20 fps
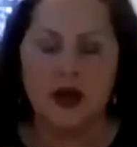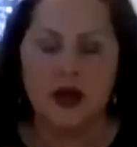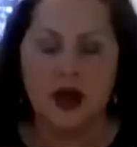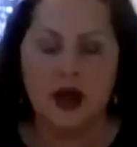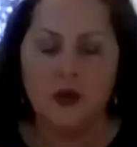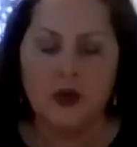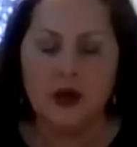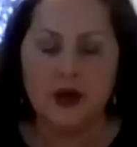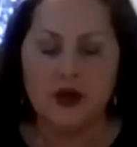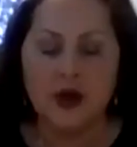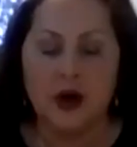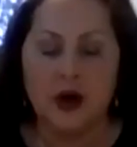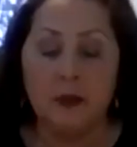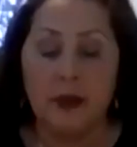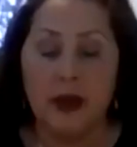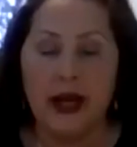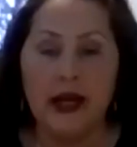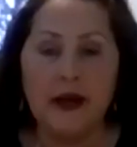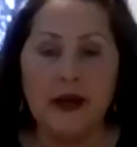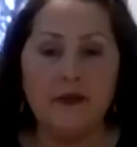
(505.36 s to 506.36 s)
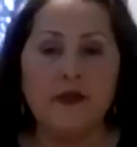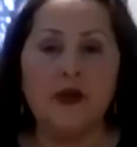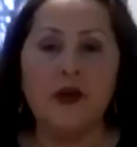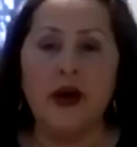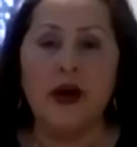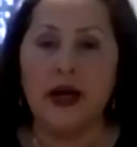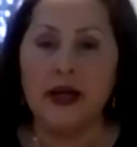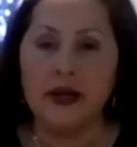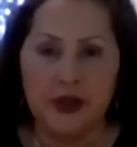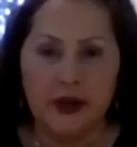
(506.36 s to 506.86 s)
which are painful
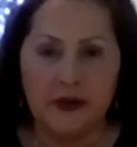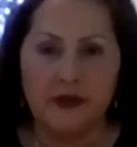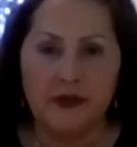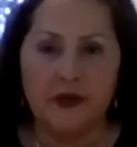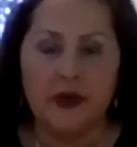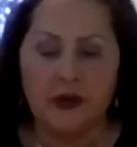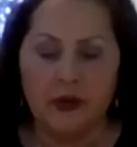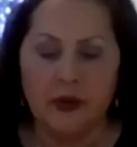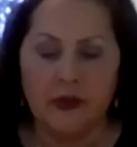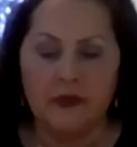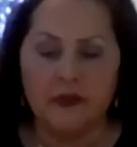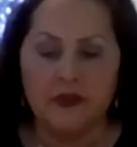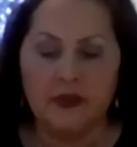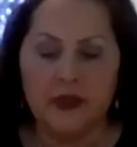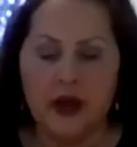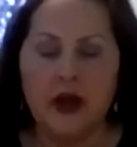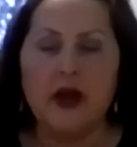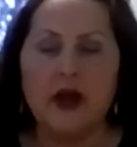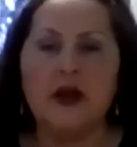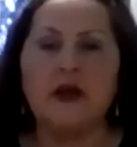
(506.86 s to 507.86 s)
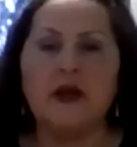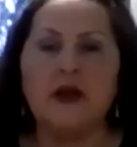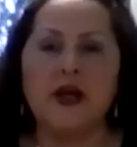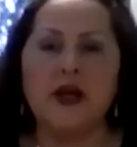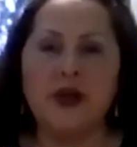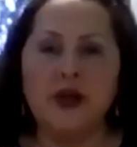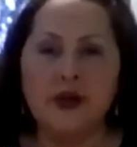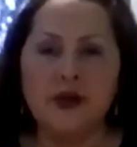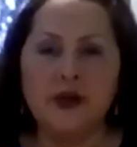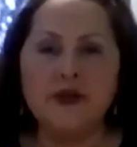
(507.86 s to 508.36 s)
and difficult, they
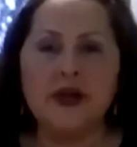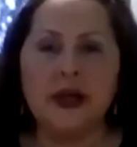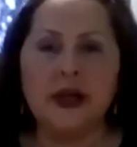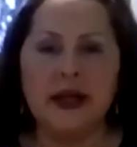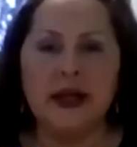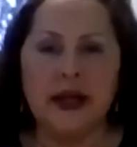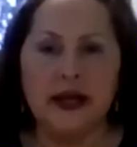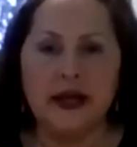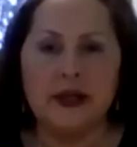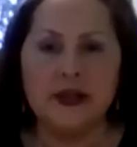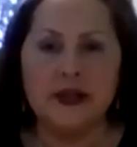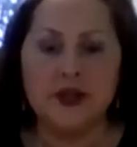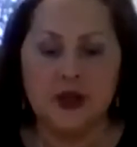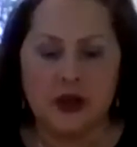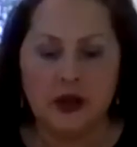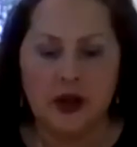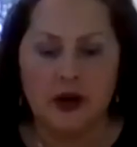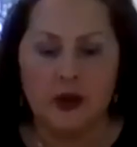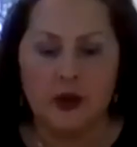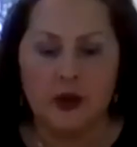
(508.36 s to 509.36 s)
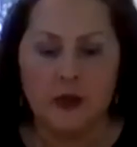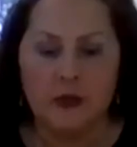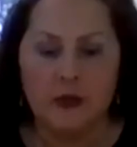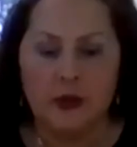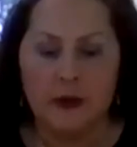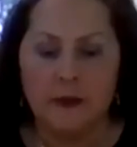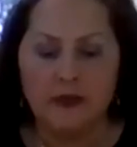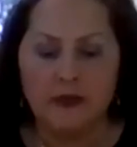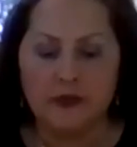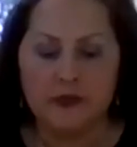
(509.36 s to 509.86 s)
use again to cope.
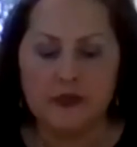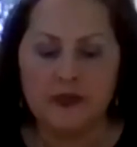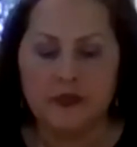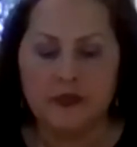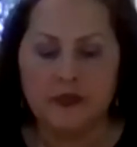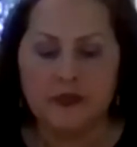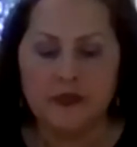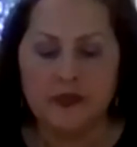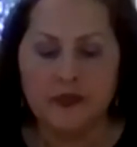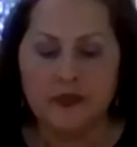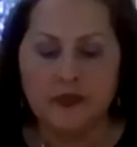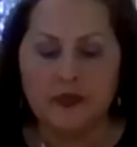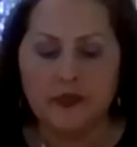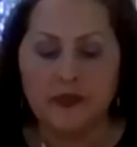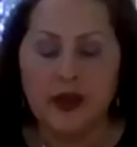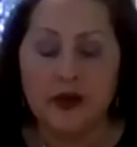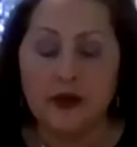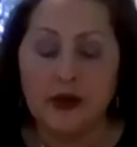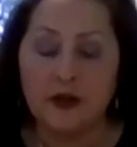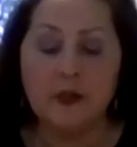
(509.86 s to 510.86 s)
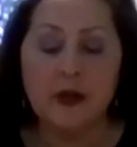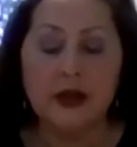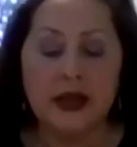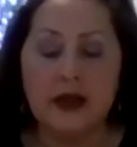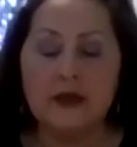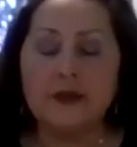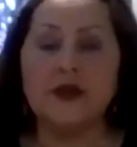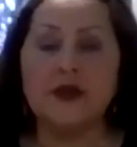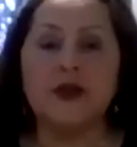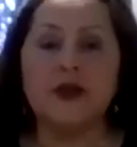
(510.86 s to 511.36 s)
This
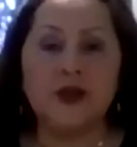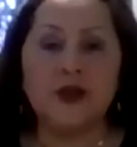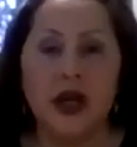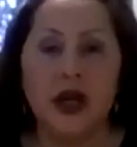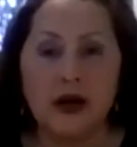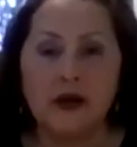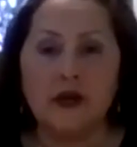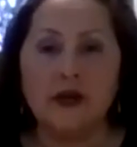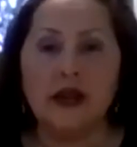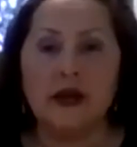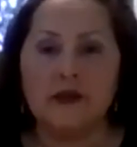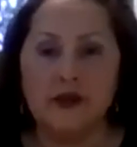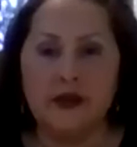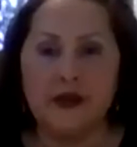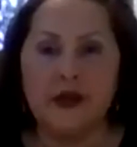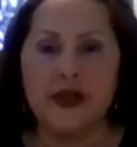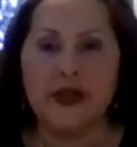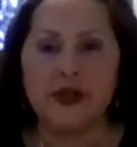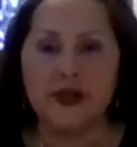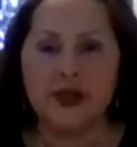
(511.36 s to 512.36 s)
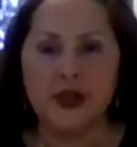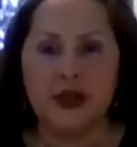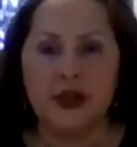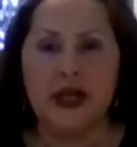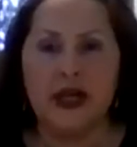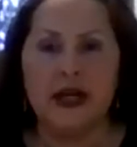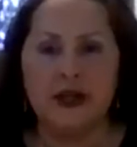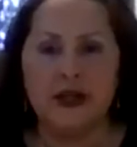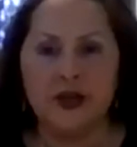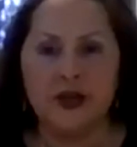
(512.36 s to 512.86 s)
becomes a cycle of addiction
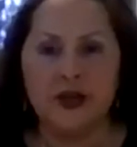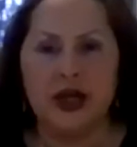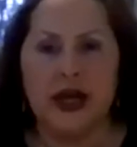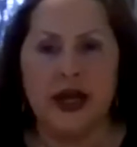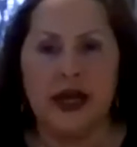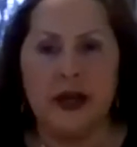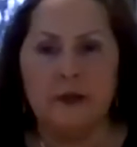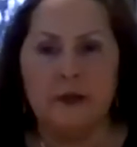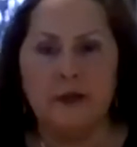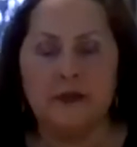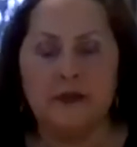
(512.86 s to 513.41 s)
and shame.